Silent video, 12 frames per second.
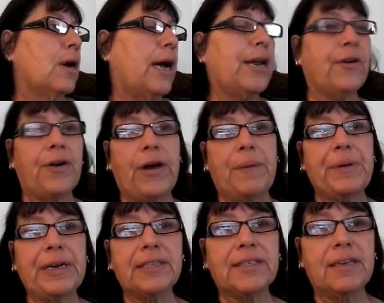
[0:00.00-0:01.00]
I don't know how
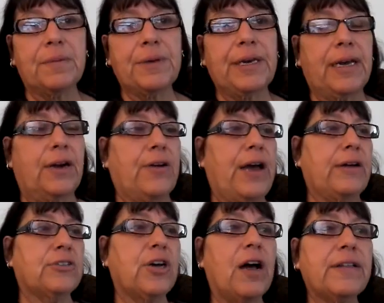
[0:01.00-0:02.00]
big it's going to be. I don't know
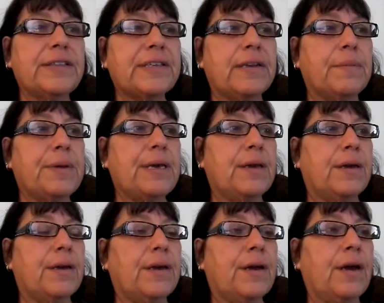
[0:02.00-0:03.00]
how tall it's going to be.